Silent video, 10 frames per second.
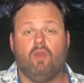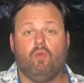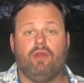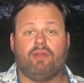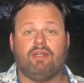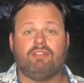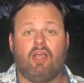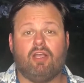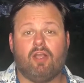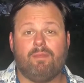we are going to
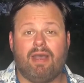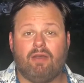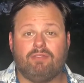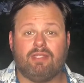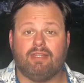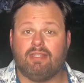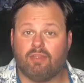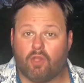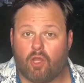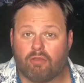talk about the
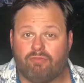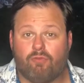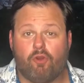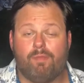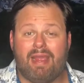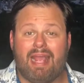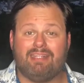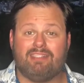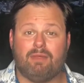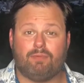long-form
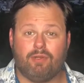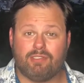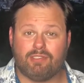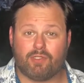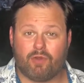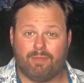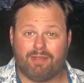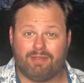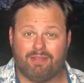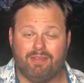asset purchase
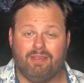agreement